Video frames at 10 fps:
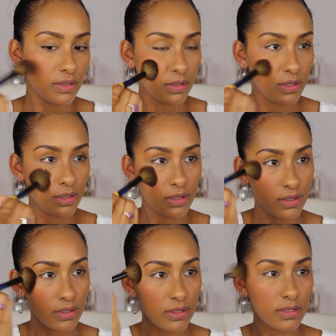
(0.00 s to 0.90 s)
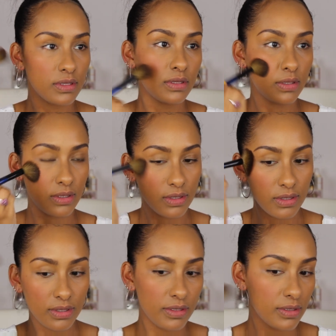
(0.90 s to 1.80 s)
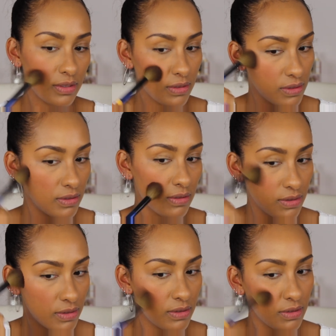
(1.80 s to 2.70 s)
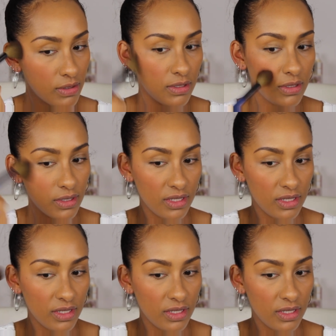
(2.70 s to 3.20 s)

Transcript: Nobody speaks.